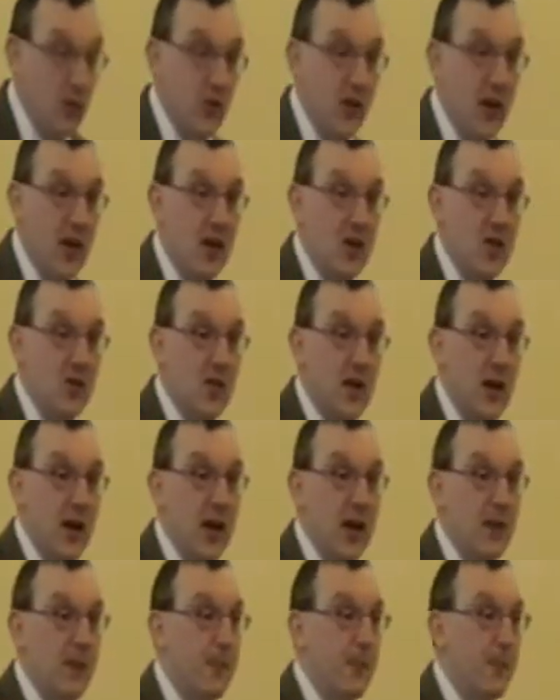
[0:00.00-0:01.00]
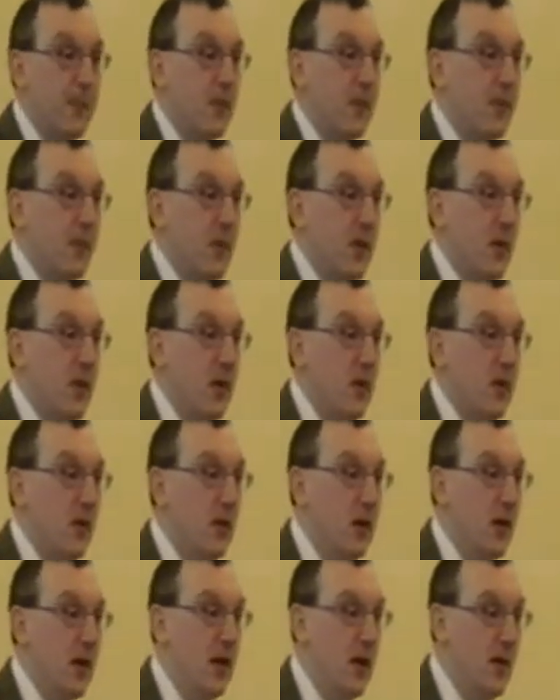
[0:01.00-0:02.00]
Satisfy.
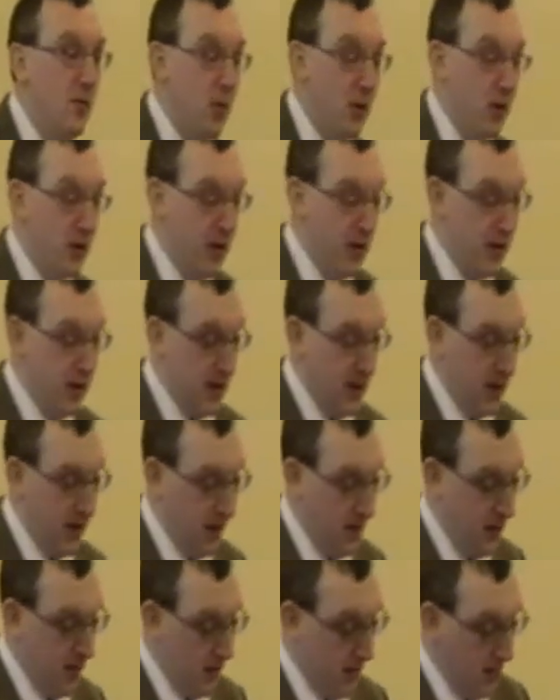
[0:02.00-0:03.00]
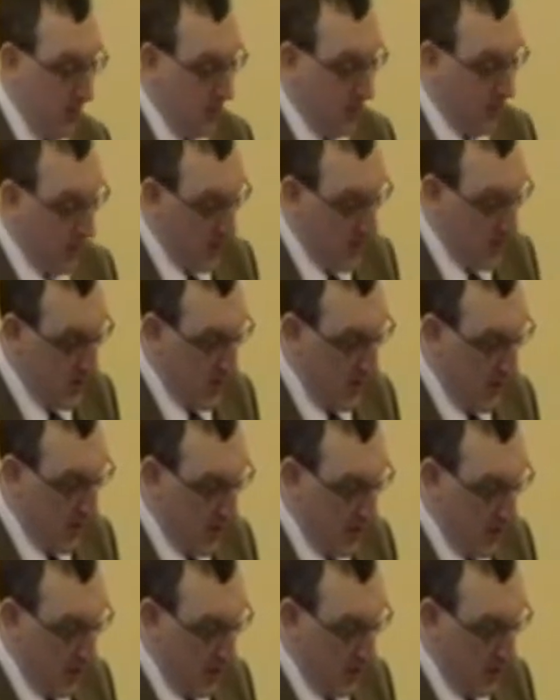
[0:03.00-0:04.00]
The key word in Lord's
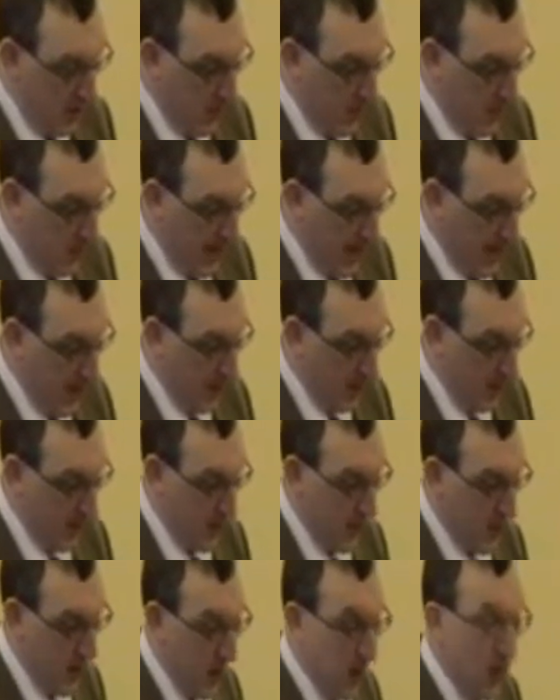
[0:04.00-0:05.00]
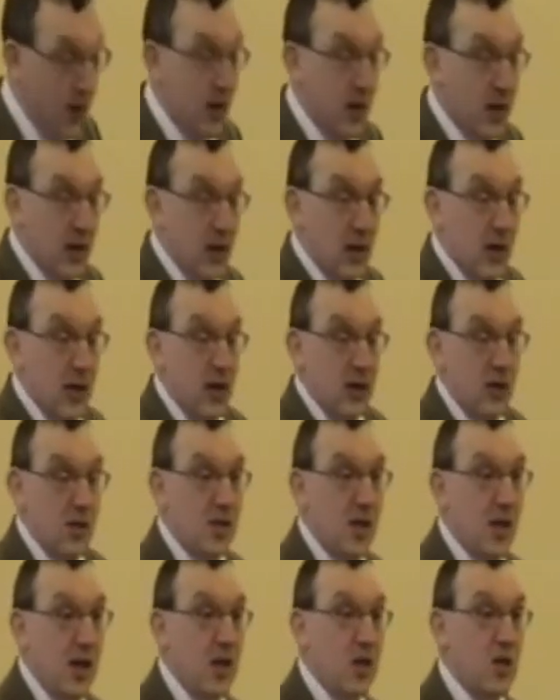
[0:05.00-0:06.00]
Day 5.
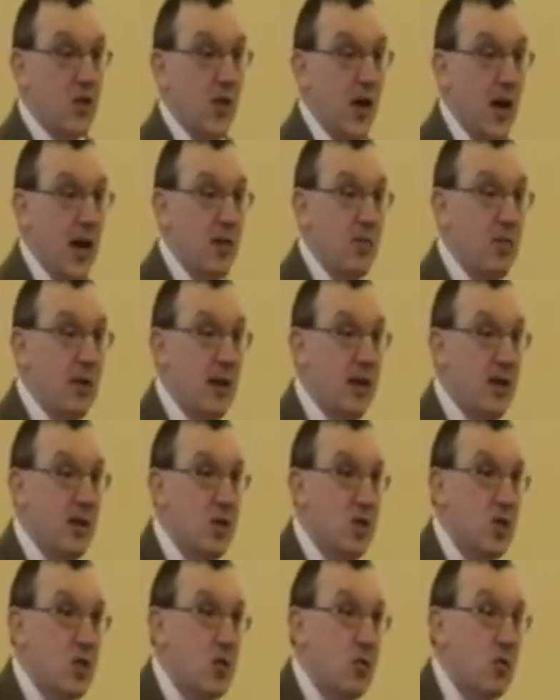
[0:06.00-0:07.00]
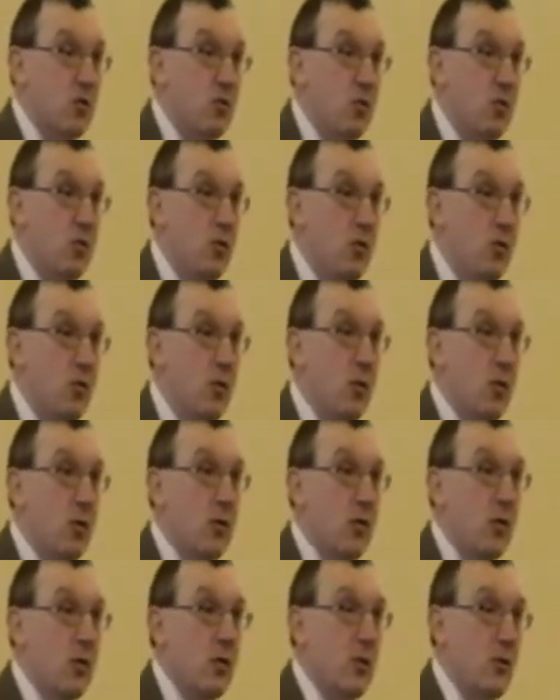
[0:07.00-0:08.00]
Satisfy means
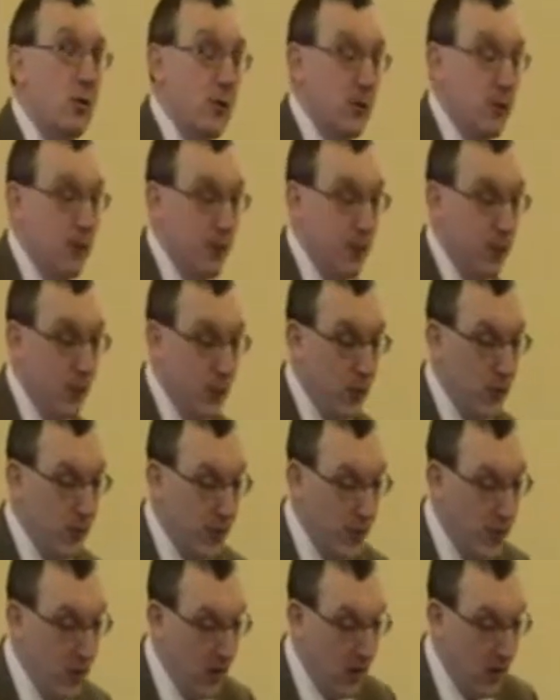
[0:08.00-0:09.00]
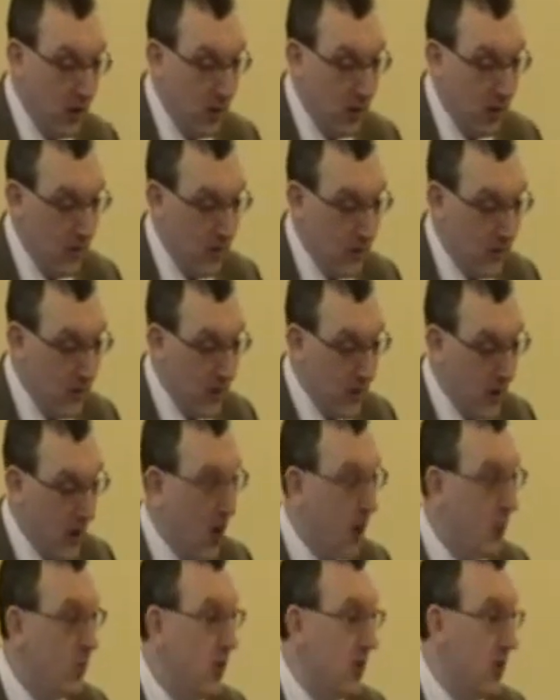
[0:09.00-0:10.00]
to fulfill
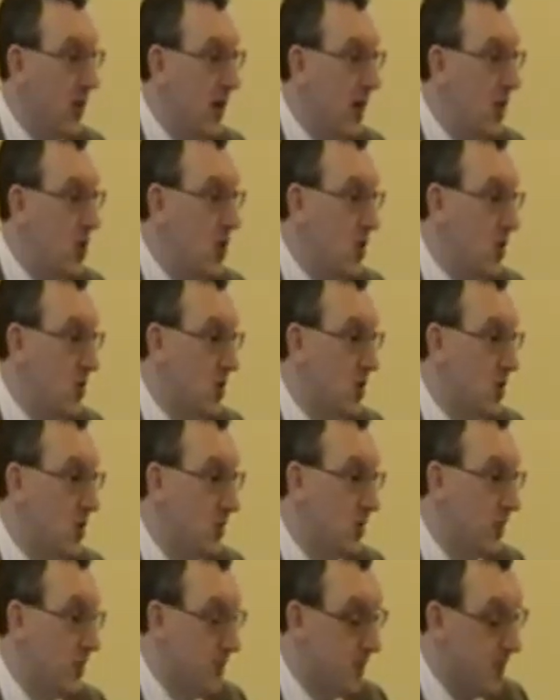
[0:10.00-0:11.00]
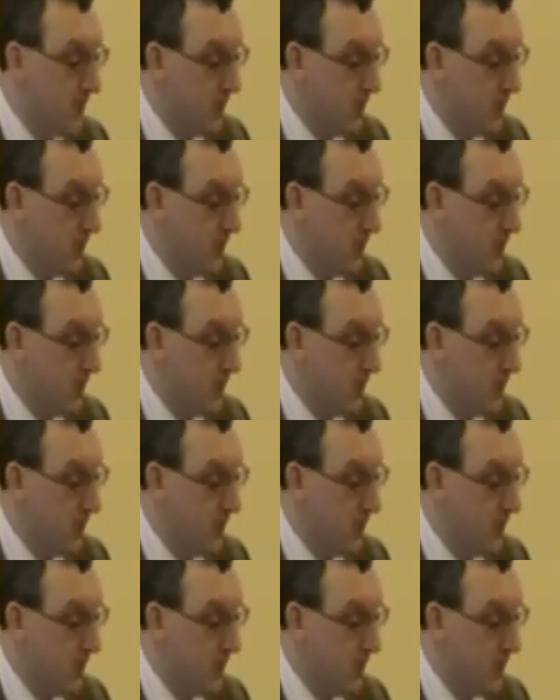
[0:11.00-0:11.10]
the obligations,